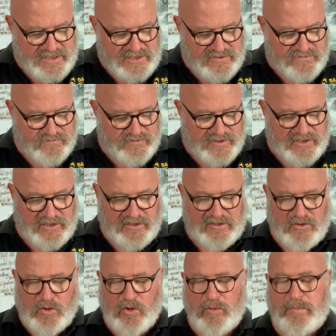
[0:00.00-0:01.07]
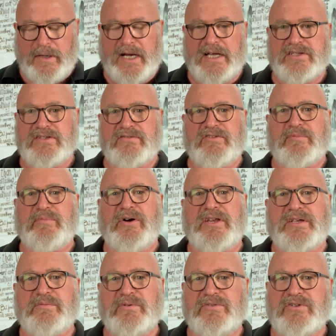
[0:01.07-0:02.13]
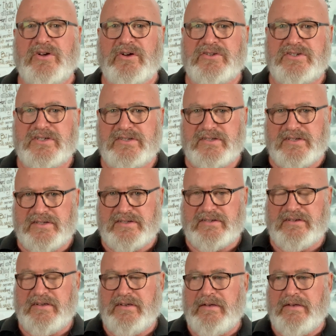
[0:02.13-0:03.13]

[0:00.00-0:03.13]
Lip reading: is fill all parts of your body with consciousness.